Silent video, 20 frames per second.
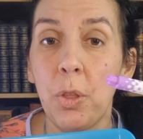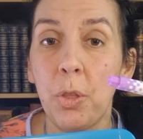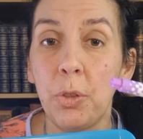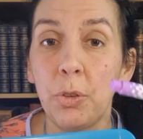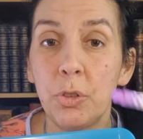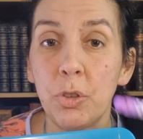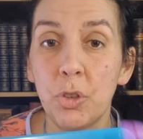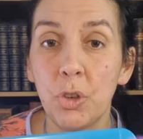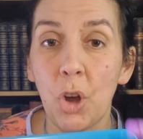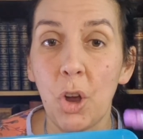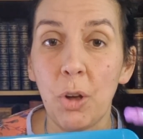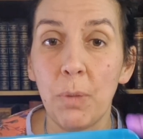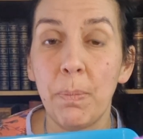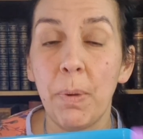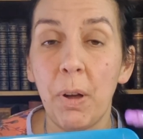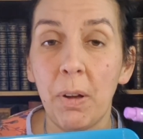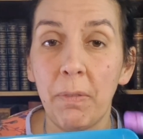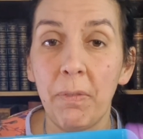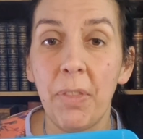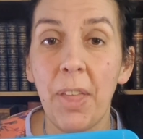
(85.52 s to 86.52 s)
the job
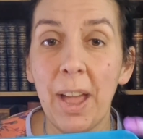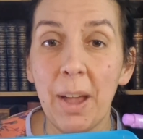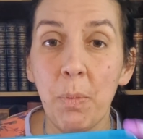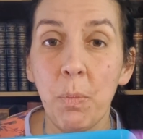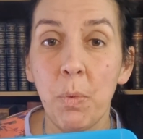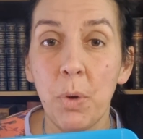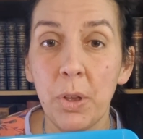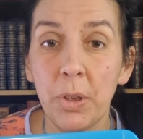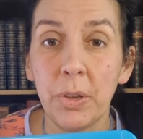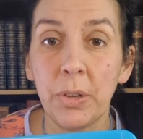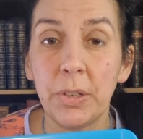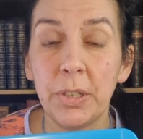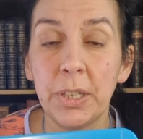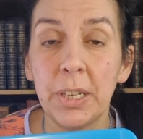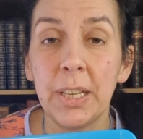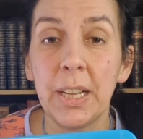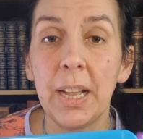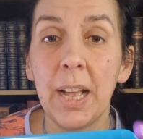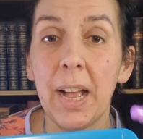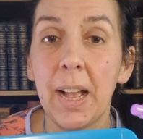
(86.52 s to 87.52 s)
of that word
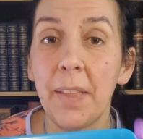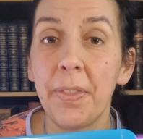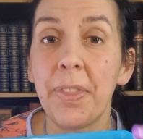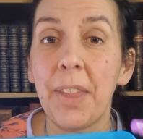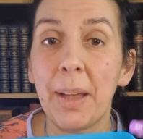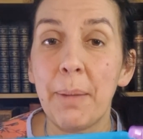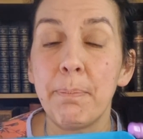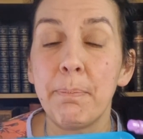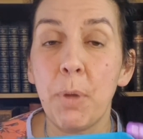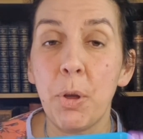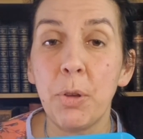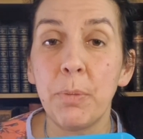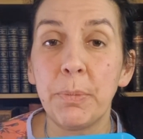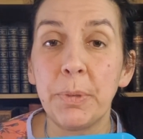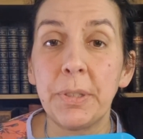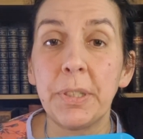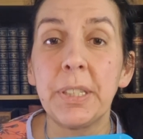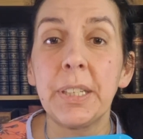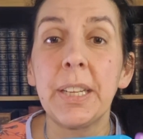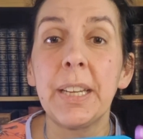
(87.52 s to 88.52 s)
at that
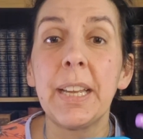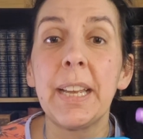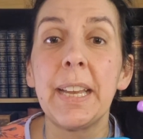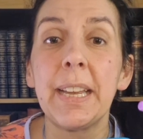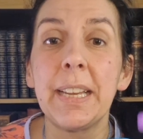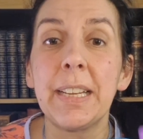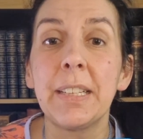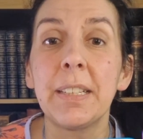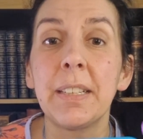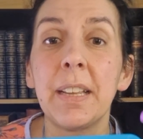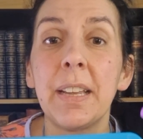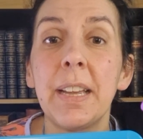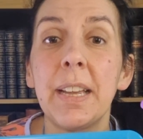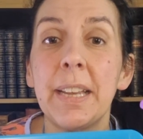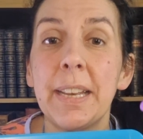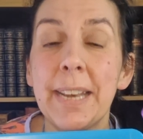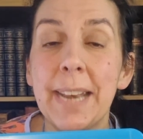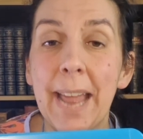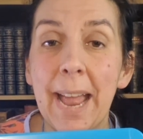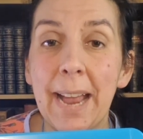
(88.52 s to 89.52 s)
moment is
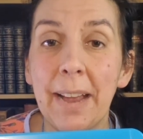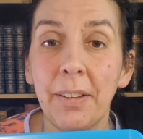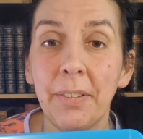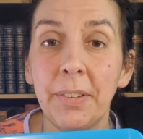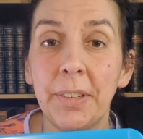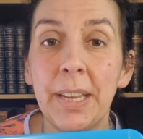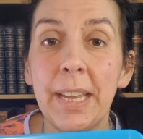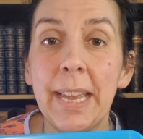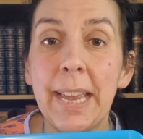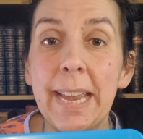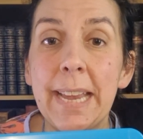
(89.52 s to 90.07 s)
a noun.